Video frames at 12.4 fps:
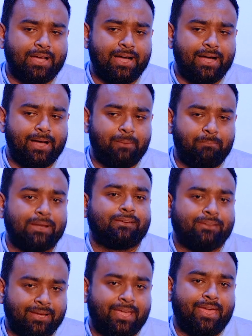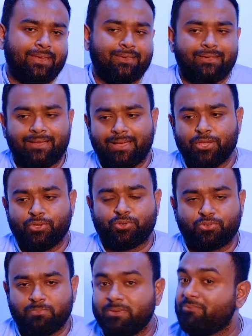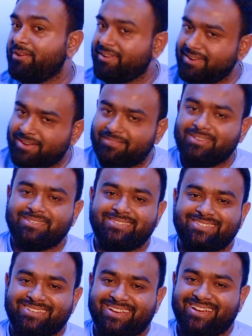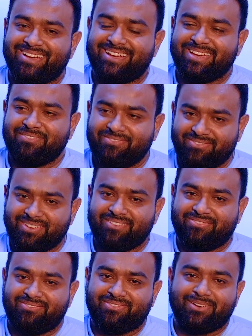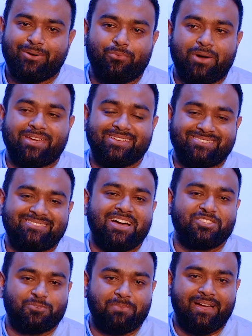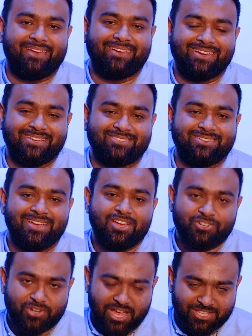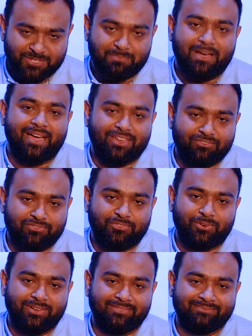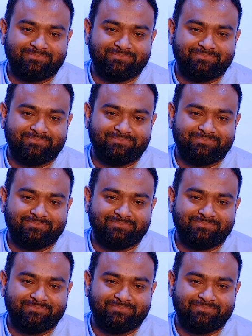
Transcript: But again, you should be very nervous if what is transpiring does transpire in full.